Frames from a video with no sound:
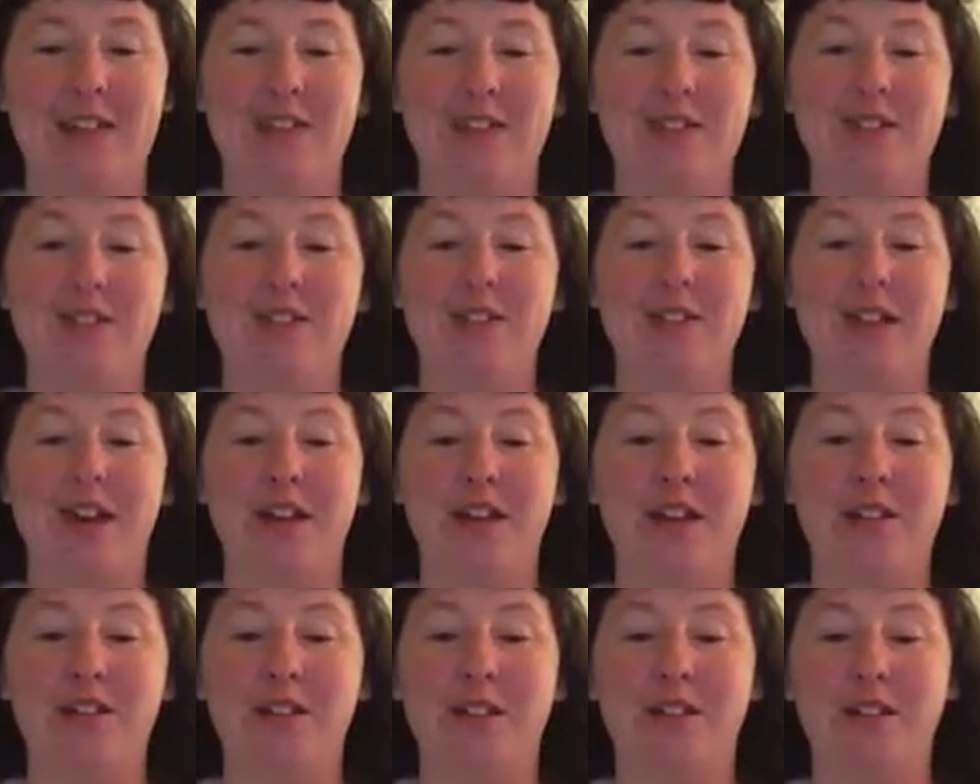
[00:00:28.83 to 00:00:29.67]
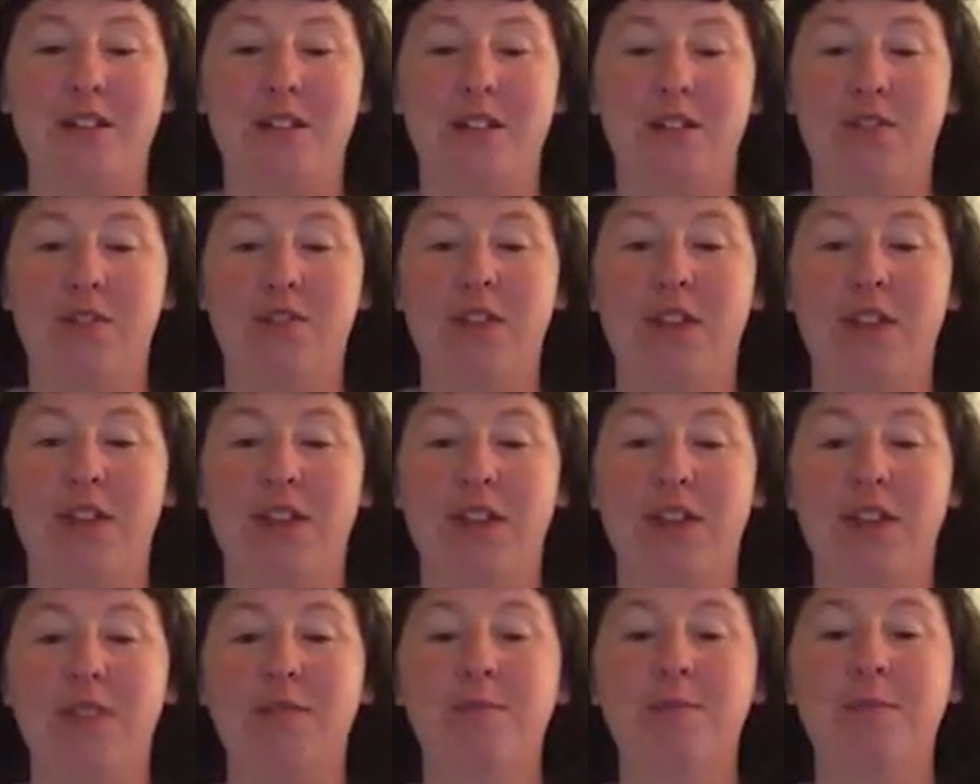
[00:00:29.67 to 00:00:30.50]
this is called It's Such a Good
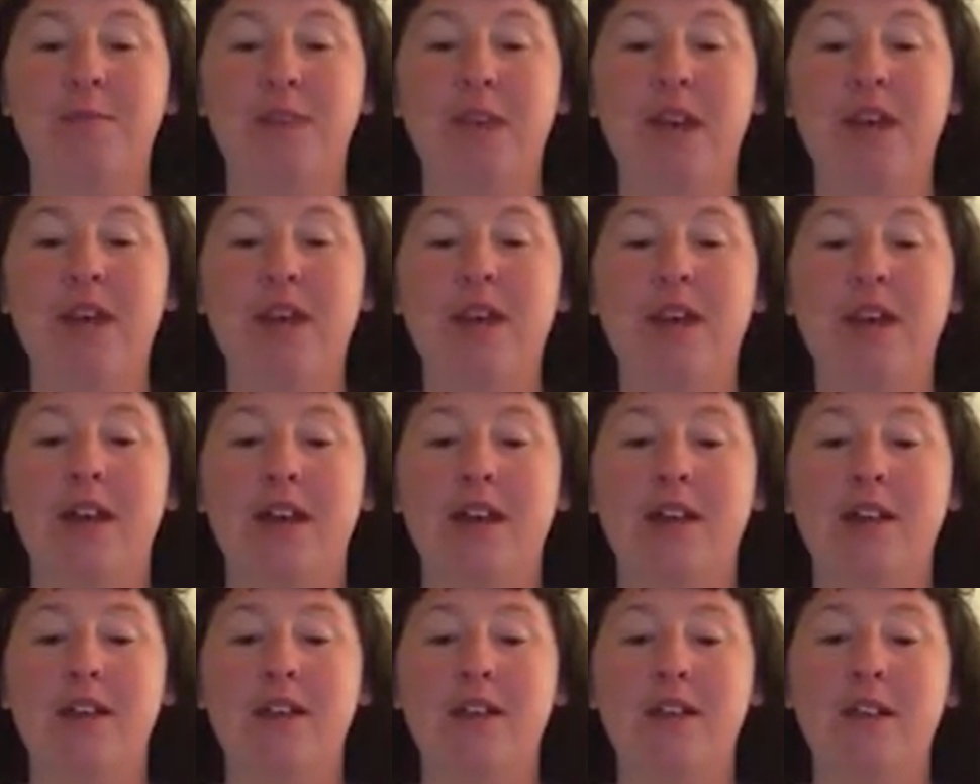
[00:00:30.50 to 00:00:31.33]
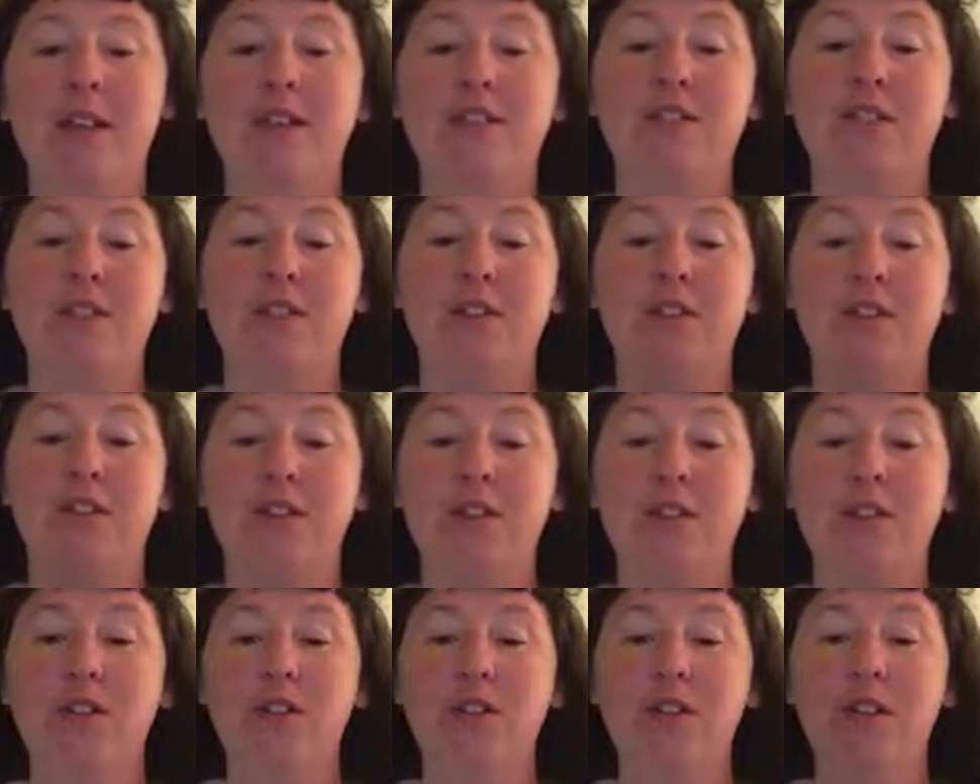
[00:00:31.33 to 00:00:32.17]
Feeling. It's such a
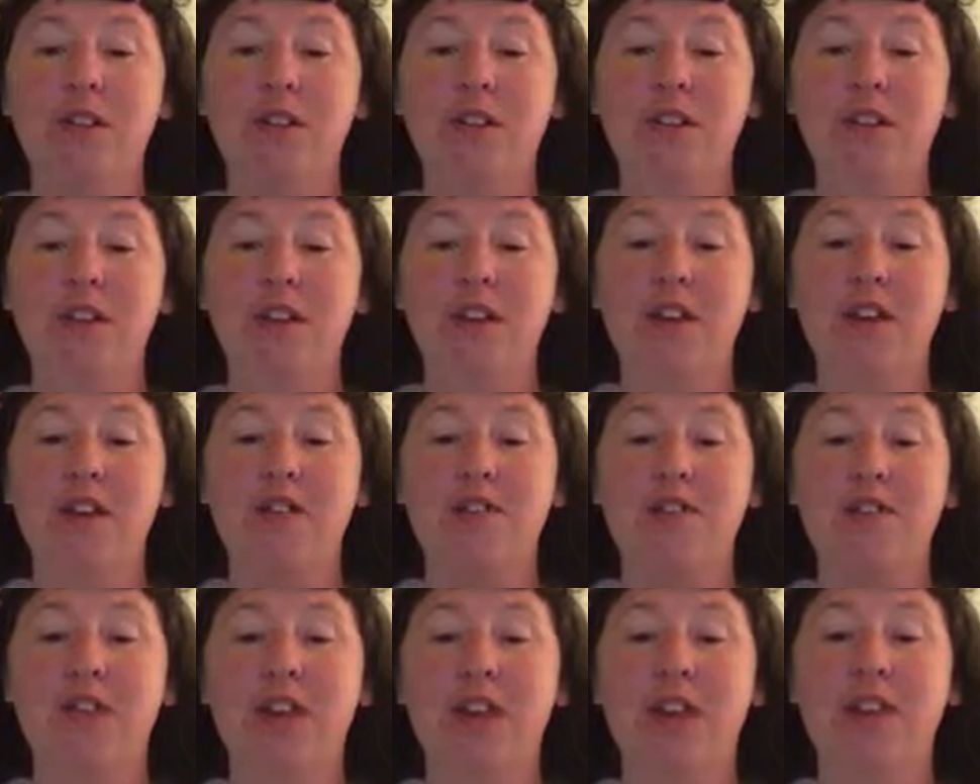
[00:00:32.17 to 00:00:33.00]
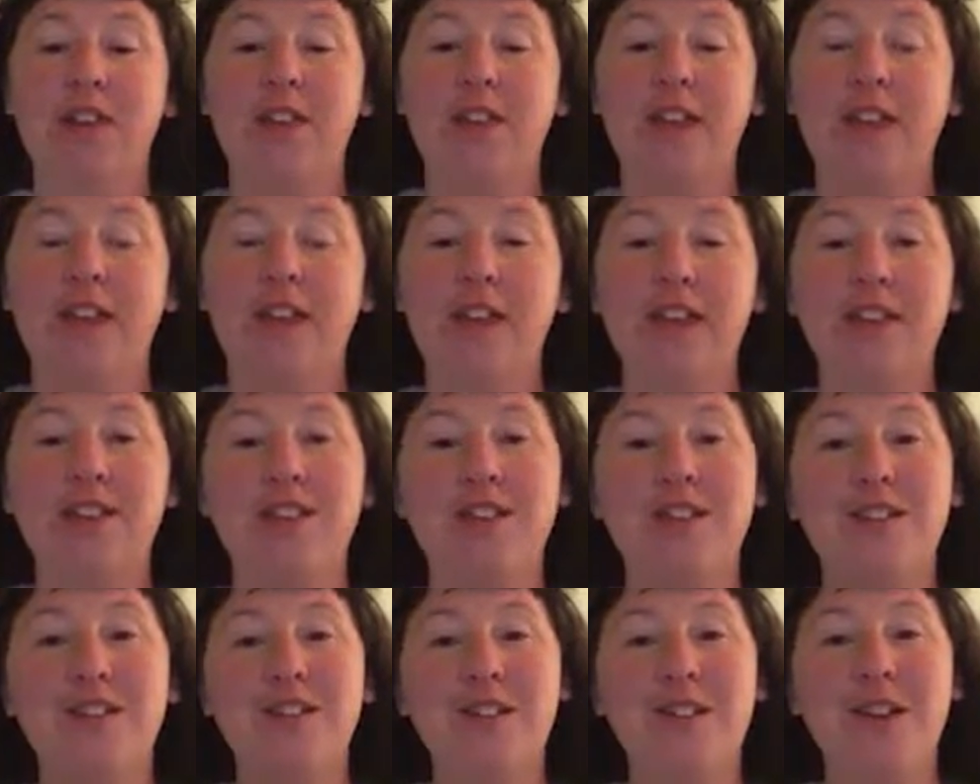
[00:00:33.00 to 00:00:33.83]
good feeling
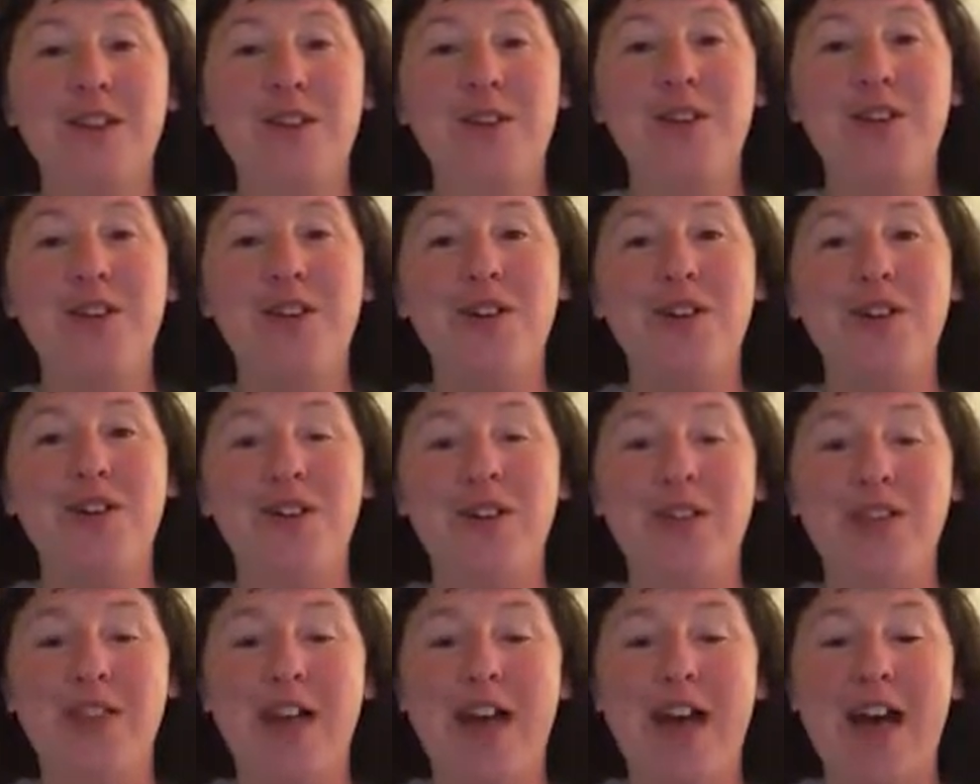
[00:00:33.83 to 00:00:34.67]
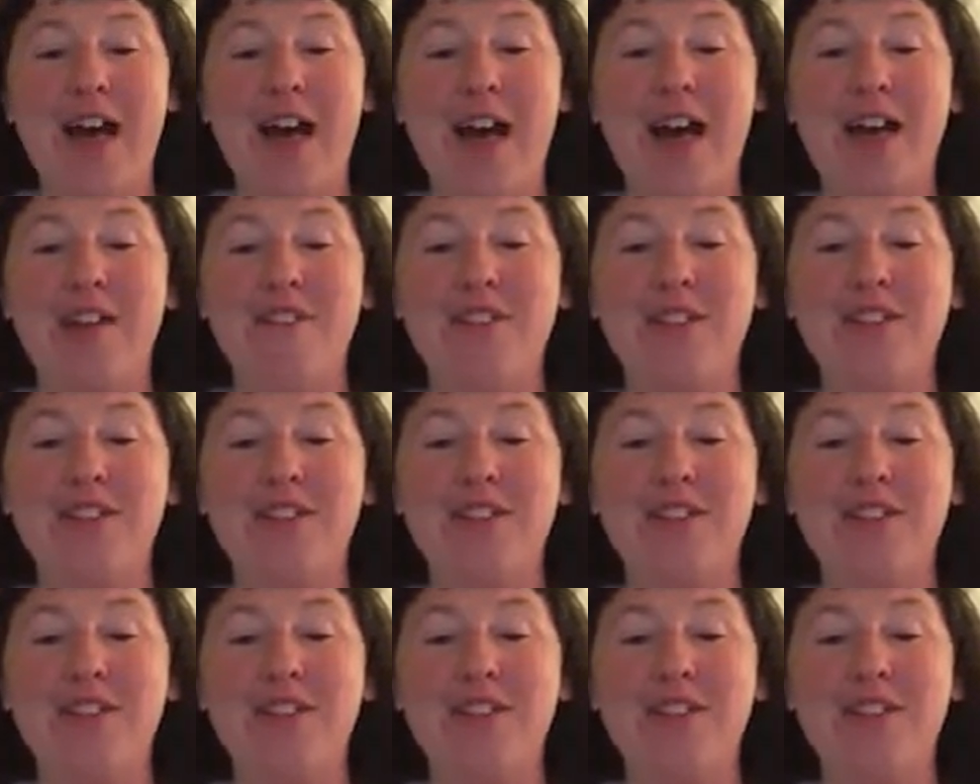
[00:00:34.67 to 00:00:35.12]
to know you're alive.